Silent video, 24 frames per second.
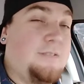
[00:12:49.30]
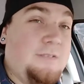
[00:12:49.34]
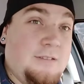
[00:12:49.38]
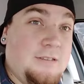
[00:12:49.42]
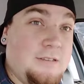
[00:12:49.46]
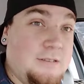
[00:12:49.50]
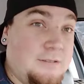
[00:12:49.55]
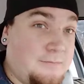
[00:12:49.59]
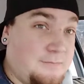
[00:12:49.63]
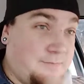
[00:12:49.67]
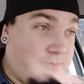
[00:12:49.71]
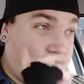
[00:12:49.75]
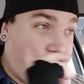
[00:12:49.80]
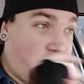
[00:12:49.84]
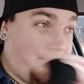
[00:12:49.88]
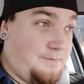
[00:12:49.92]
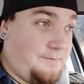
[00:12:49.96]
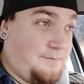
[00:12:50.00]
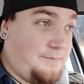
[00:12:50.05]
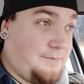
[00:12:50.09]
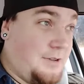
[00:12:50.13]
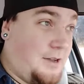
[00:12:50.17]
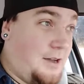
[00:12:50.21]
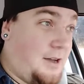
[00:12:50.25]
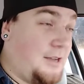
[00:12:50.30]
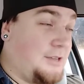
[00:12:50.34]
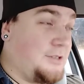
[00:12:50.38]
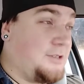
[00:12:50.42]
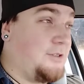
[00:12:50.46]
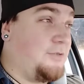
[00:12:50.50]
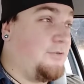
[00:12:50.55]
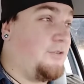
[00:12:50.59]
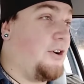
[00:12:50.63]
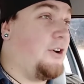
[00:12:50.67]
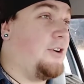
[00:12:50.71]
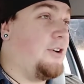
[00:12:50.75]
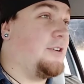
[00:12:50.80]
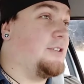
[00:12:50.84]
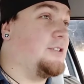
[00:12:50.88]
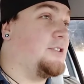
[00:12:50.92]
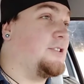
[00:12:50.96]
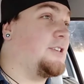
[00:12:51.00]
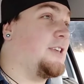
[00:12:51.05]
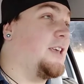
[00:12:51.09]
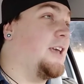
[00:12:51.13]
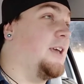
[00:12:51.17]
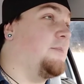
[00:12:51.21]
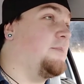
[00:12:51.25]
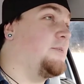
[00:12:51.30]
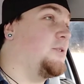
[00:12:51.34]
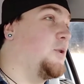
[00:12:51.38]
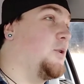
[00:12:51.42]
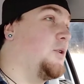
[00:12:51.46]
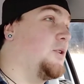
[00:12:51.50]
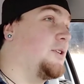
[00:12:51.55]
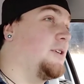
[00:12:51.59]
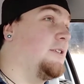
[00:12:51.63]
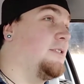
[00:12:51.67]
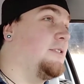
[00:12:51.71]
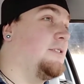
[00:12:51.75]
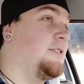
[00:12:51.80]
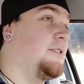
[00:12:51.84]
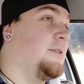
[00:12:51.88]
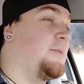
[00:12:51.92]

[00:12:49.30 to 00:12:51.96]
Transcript: Just eyes on the road and just keep talking.